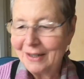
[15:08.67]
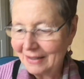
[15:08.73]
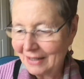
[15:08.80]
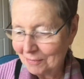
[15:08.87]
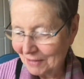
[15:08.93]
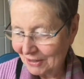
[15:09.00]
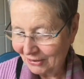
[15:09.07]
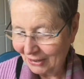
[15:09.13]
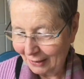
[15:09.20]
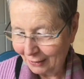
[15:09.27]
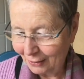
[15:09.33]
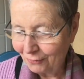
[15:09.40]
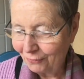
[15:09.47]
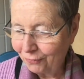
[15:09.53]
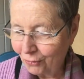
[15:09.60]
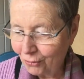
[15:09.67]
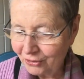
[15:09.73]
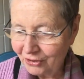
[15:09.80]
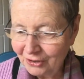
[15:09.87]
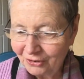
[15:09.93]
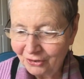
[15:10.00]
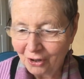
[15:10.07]
Let me tell you,
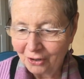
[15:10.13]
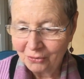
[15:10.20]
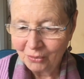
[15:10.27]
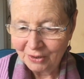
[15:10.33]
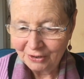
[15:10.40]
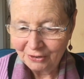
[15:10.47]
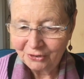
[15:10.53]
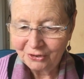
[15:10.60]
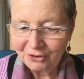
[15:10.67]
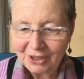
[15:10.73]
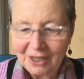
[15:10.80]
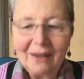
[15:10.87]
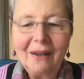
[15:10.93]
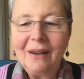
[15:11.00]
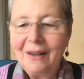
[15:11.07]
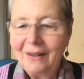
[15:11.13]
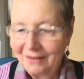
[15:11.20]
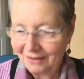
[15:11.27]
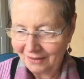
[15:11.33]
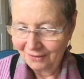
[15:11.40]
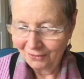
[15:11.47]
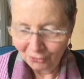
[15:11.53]
40s onwards,
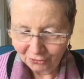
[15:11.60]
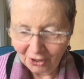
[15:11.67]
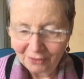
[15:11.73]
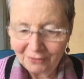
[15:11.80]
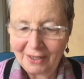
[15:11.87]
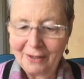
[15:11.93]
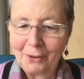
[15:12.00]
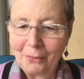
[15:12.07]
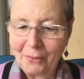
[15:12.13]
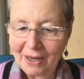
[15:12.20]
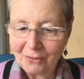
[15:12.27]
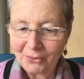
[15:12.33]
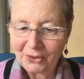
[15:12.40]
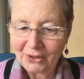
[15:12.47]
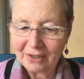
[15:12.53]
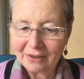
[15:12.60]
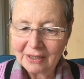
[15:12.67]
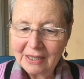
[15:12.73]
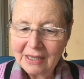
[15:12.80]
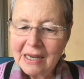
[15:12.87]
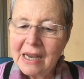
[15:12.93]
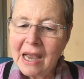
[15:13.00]
you don't get away with it.
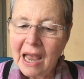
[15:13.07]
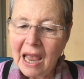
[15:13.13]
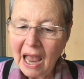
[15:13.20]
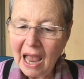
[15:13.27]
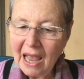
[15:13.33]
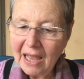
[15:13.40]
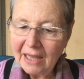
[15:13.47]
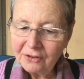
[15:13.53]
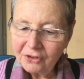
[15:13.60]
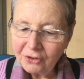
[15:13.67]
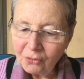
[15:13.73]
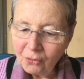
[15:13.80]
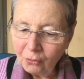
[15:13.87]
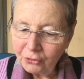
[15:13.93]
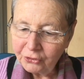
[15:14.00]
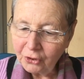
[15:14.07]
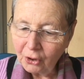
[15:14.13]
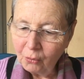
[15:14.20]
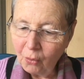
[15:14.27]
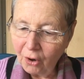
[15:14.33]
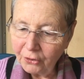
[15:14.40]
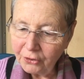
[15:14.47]
And so
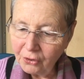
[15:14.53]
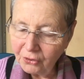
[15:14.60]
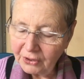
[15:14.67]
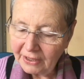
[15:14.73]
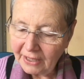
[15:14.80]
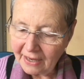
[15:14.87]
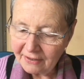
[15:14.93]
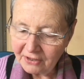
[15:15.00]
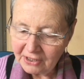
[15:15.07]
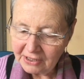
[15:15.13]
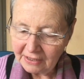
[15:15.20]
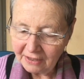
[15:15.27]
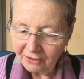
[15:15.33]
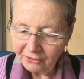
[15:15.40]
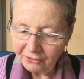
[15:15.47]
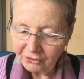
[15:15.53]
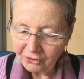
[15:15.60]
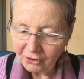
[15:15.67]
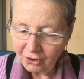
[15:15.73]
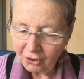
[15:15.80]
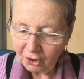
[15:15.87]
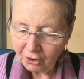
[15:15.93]
what you're getting is
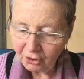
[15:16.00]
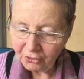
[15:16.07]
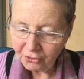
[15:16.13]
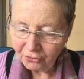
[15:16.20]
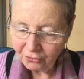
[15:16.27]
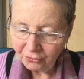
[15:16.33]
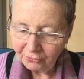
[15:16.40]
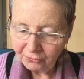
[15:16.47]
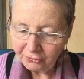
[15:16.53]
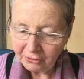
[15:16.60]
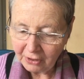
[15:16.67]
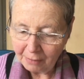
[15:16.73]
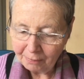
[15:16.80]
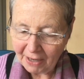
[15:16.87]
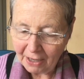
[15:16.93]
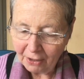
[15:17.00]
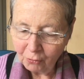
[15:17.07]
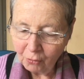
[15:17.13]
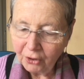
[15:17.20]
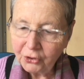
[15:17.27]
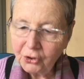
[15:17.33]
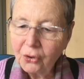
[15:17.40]
clues about
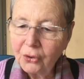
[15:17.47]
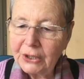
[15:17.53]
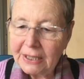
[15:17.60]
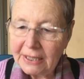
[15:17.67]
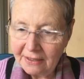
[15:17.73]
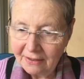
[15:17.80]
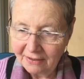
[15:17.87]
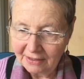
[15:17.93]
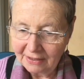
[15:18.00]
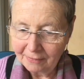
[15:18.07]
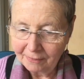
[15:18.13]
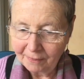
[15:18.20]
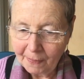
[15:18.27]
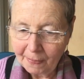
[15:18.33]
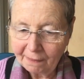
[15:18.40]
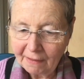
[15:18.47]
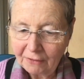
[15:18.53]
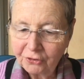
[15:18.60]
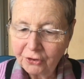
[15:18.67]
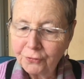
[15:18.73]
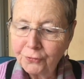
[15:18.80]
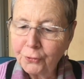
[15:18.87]
what you're needing.
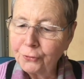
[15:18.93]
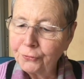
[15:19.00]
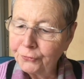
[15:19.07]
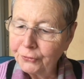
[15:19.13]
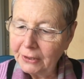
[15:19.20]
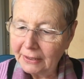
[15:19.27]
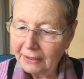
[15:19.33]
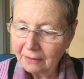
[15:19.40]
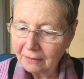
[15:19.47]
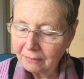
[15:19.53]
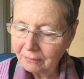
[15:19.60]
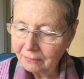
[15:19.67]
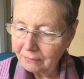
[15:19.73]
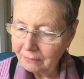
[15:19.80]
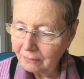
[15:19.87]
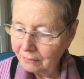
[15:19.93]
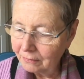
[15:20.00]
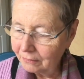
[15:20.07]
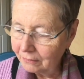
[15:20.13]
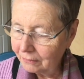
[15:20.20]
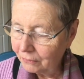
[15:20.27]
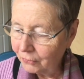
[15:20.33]
So if you're feeling
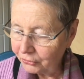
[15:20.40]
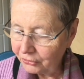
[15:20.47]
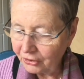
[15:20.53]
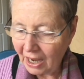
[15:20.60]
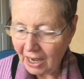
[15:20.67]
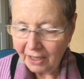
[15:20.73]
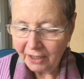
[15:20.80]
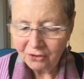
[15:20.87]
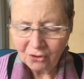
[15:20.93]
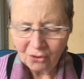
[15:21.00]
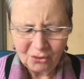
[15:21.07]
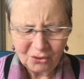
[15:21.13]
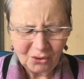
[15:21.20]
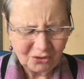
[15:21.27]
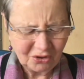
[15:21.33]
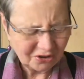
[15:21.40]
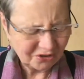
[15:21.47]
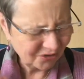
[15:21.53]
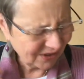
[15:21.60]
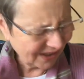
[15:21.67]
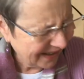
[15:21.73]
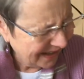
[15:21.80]
more tired or you're
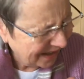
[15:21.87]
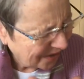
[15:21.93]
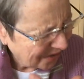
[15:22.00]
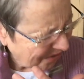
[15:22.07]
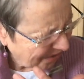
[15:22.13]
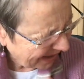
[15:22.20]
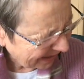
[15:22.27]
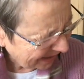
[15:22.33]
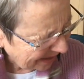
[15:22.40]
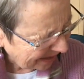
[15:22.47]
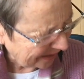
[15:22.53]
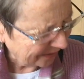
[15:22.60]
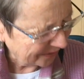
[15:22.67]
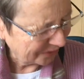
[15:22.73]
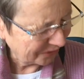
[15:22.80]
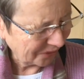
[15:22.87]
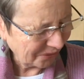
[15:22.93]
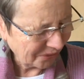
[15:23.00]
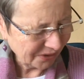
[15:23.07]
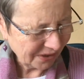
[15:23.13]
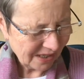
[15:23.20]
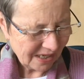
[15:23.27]
just getting crankier and
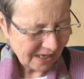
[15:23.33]
so on,